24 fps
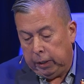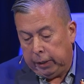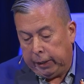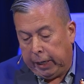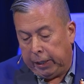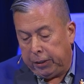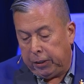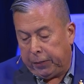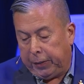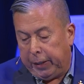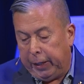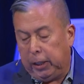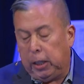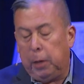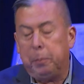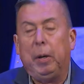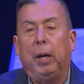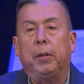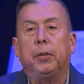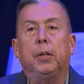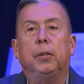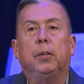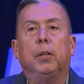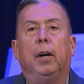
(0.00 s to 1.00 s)
Can you think
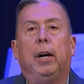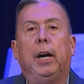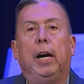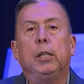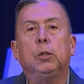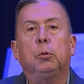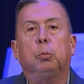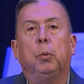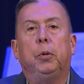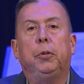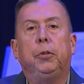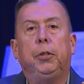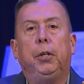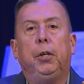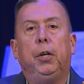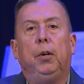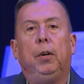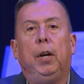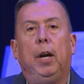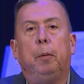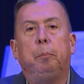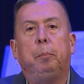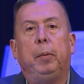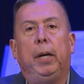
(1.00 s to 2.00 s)
about the times when you
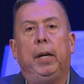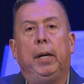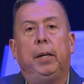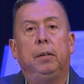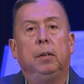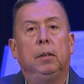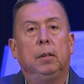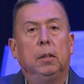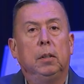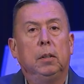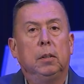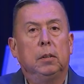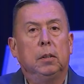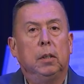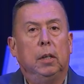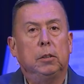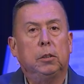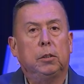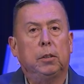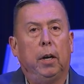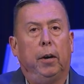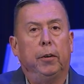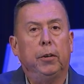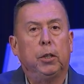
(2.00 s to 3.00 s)
have been
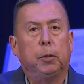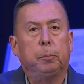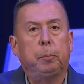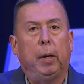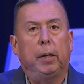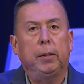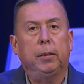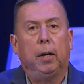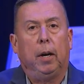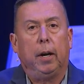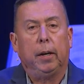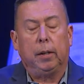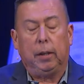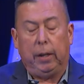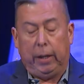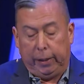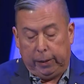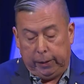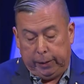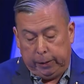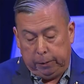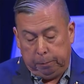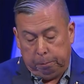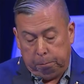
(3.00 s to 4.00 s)
astonished by God
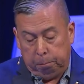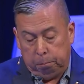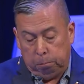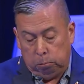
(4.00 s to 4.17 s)
lately?